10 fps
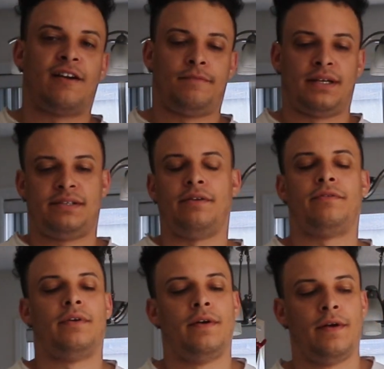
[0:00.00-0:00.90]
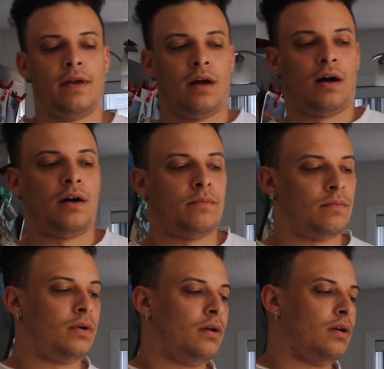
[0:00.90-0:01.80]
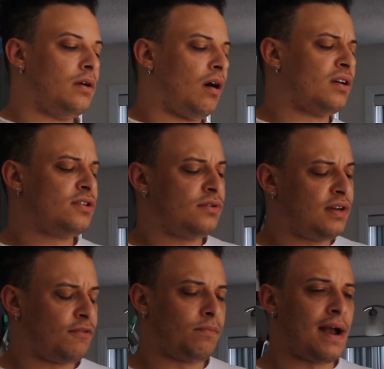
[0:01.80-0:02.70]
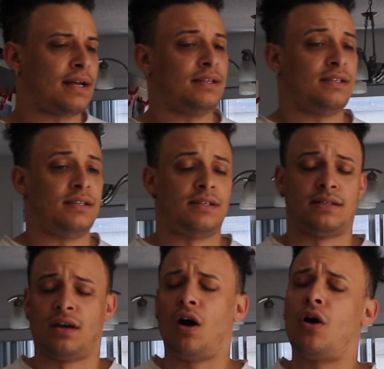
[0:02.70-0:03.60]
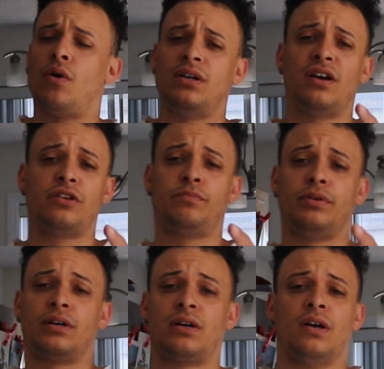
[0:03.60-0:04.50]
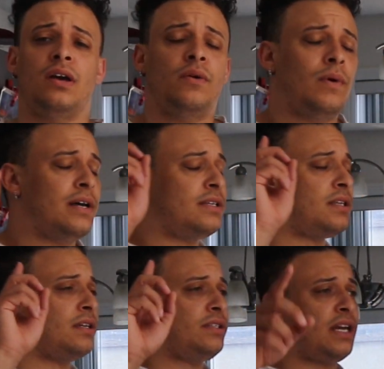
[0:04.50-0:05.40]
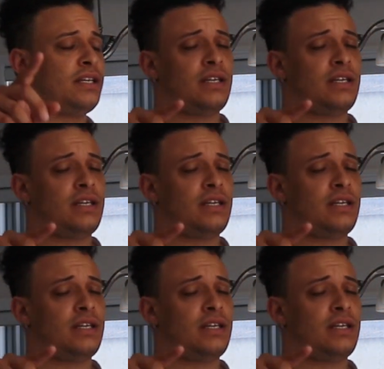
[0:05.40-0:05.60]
care of myself. Also, different practices. Oh, another book was Jay